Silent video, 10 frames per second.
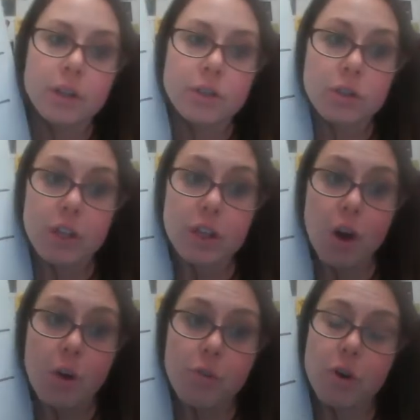So the
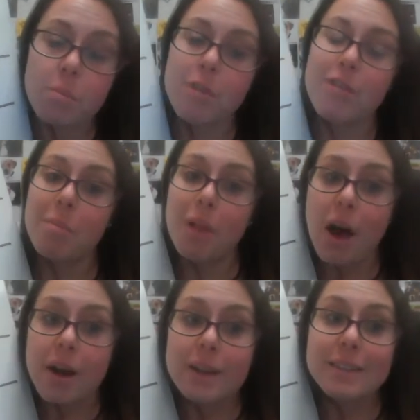yo form of
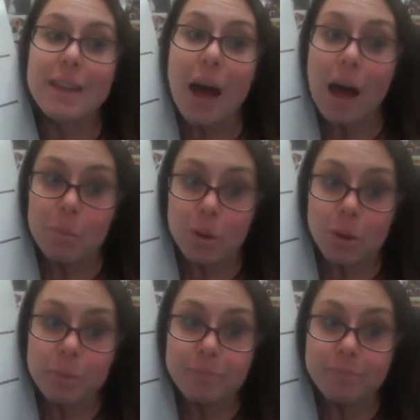hablar is
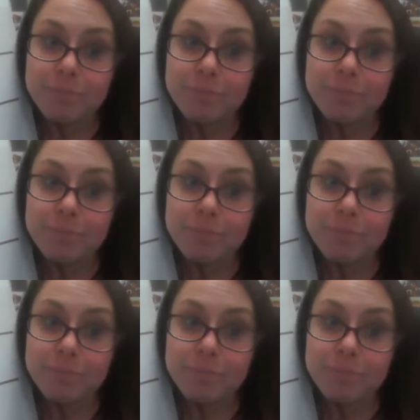hablo.